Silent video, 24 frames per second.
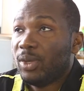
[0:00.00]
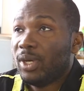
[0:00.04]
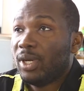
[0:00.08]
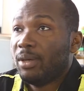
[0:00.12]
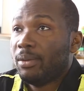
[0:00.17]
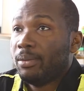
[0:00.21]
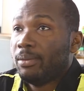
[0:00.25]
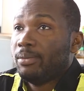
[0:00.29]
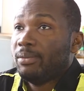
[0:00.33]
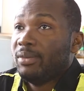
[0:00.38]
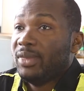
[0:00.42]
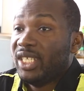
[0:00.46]

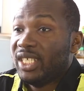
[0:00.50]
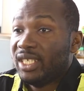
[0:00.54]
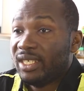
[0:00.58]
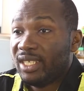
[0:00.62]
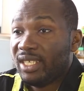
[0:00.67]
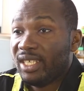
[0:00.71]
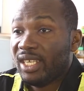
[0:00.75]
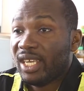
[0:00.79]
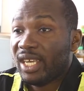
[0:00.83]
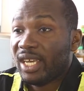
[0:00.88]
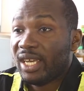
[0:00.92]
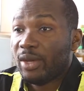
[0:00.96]
Um, this
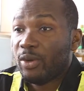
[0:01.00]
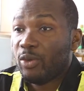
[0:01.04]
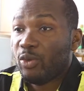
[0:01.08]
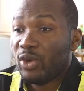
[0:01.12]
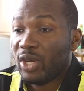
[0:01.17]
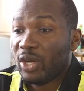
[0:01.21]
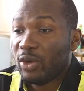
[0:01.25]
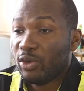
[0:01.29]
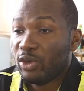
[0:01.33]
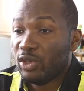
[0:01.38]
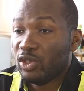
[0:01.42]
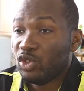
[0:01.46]
year,
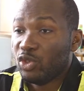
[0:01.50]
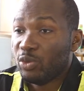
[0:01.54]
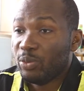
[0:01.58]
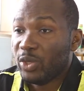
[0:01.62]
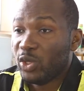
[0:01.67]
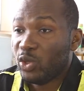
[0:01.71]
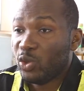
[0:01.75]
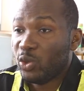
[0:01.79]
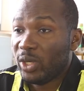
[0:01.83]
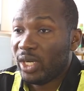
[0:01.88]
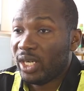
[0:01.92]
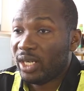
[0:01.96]
we are going to
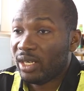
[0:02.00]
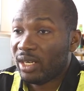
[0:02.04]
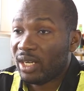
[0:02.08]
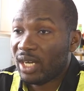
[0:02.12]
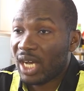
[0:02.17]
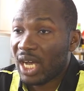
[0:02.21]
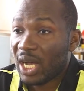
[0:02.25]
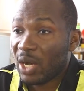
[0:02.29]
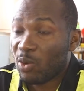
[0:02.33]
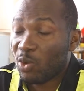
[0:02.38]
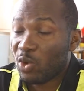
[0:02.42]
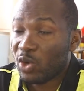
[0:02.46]
be doing
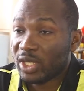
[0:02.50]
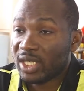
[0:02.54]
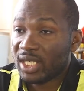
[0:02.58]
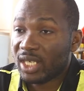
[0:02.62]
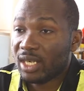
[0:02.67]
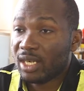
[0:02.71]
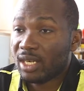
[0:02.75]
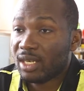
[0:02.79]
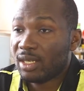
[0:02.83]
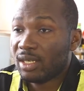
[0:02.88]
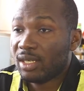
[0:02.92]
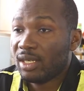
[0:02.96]
our
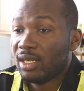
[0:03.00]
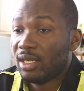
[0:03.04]
water,